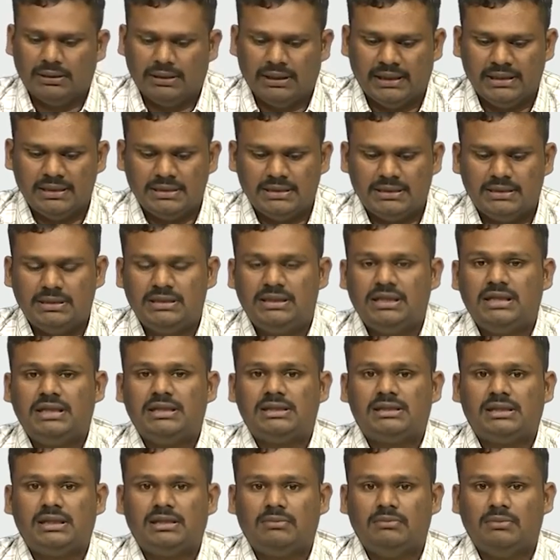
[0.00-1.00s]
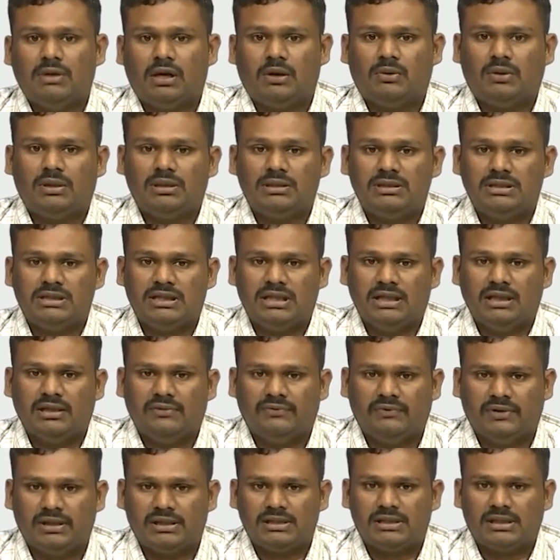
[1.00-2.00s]
then G sigma 1 G
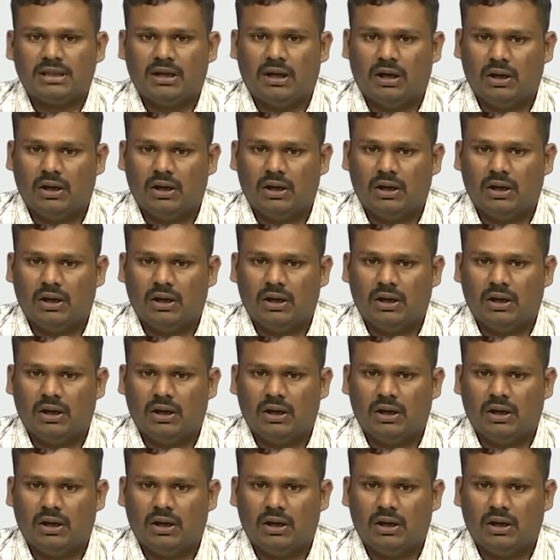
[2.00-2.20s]
inverse